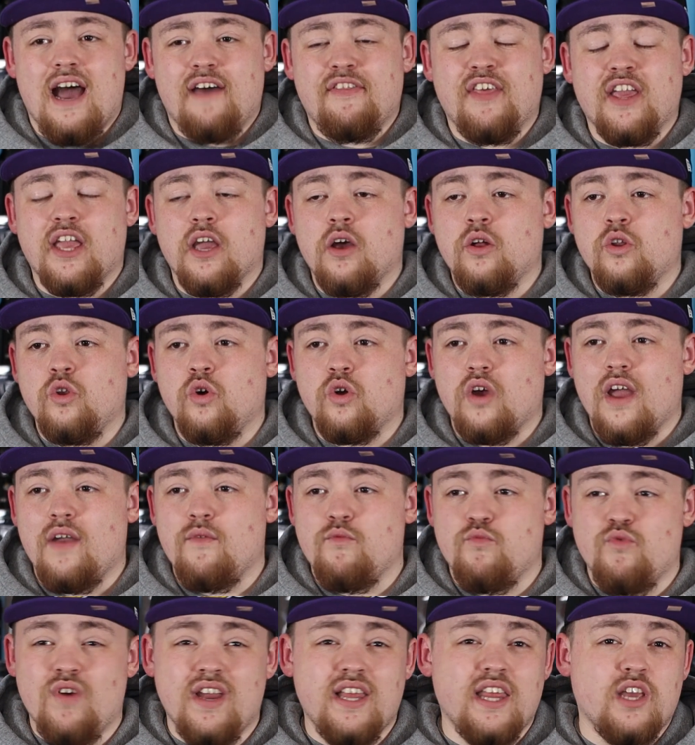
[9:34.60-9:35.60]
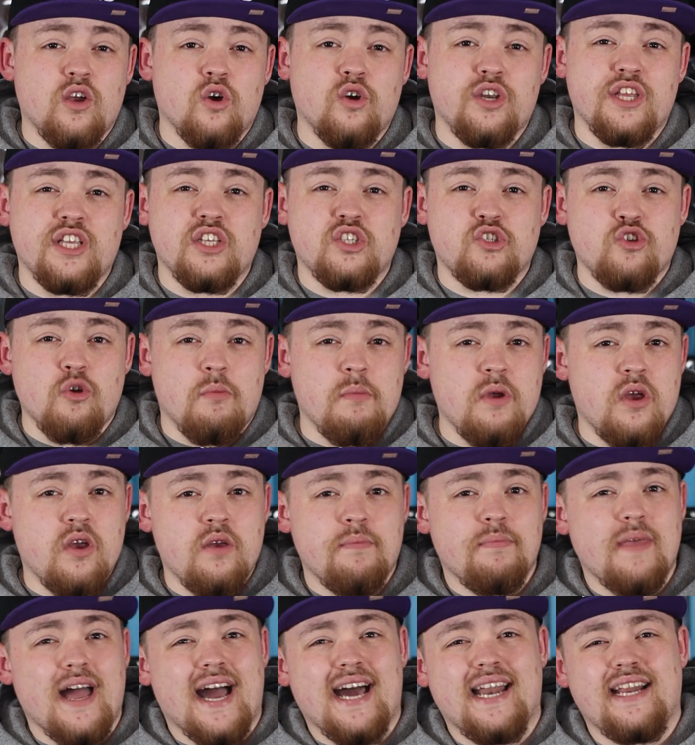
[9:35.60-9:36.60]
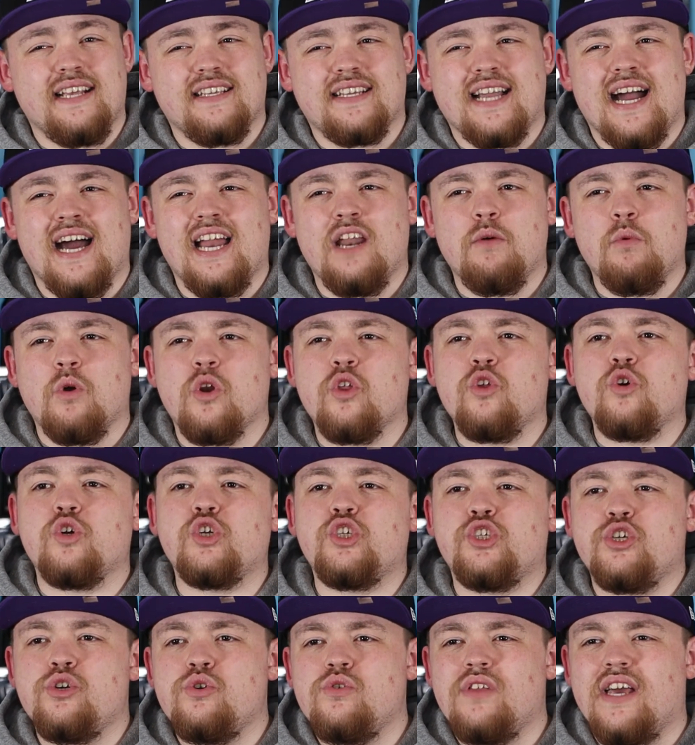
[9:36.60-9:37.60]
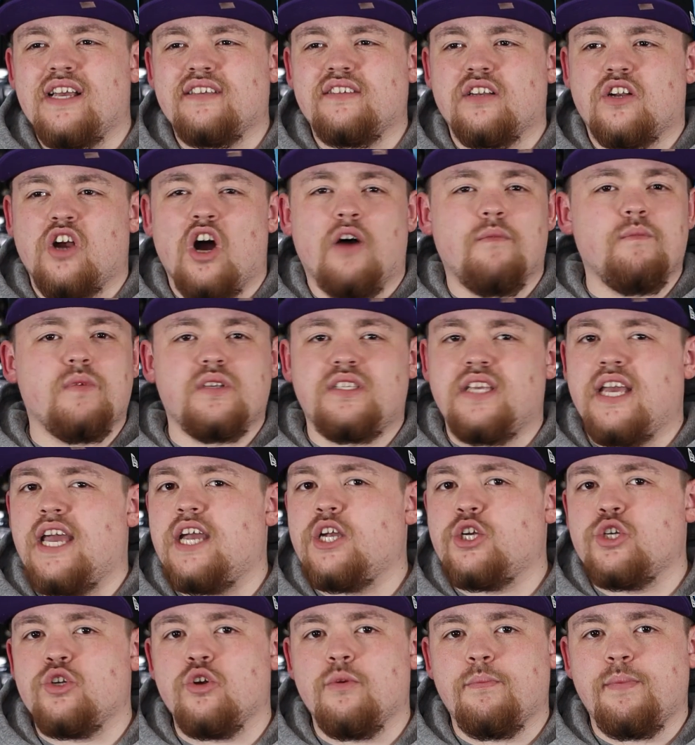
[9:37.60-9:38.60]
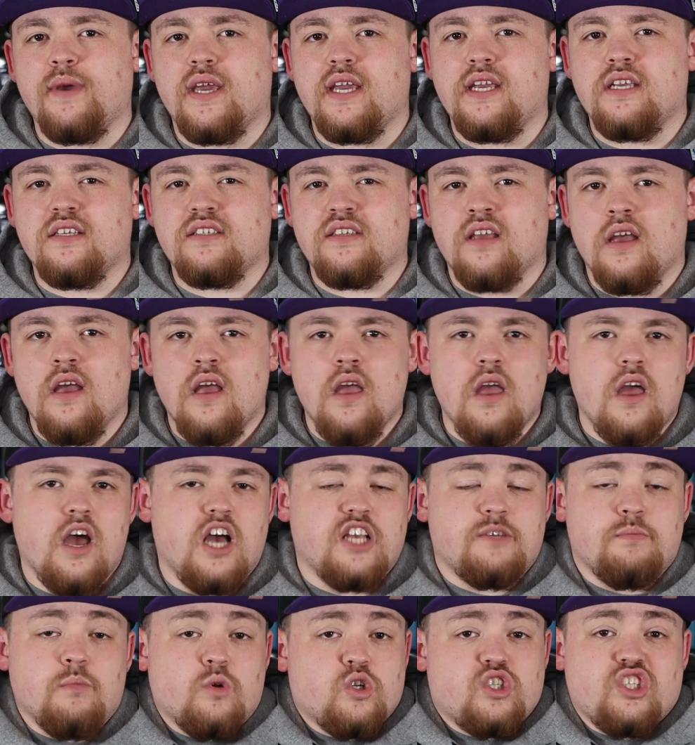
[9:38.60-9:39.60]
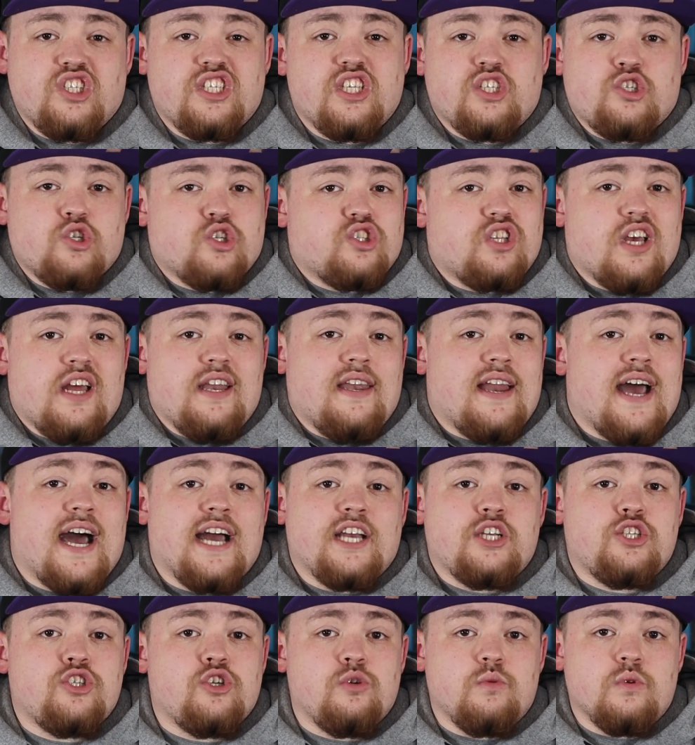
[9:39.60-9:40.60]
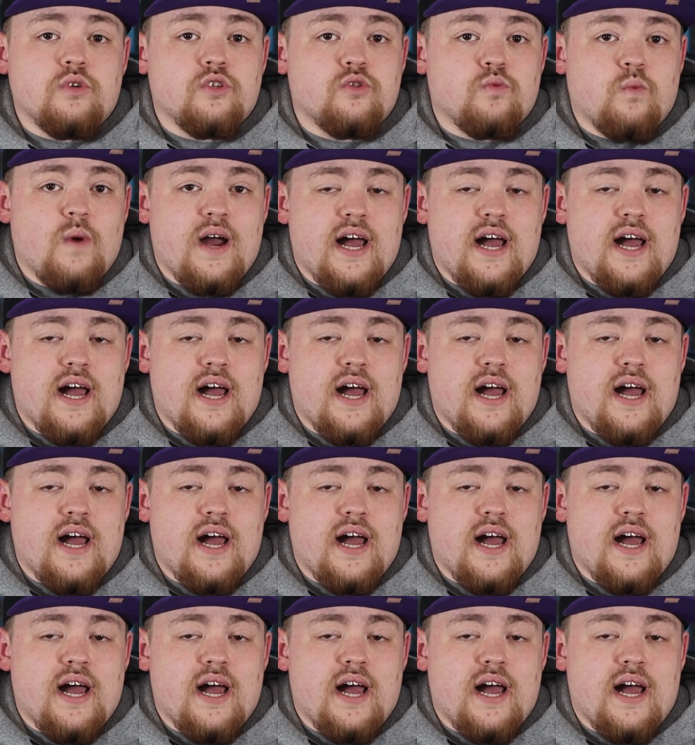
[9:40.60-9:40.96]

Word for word: I think it'll look really good in summer. And it's kind of one of those shoes that's a conversational piece as much as it's just a nice shoe as